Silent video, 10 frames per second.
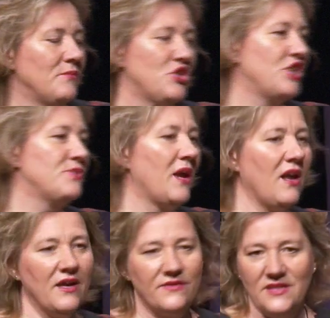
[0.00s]
change my
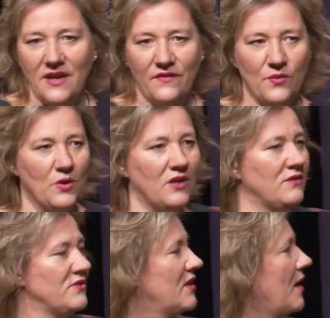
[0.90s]
life, save the
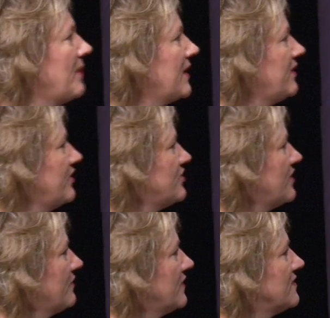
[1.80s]
world, and make a huge
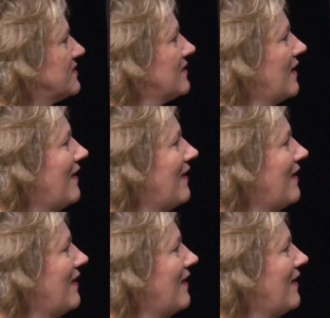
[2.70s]
difference.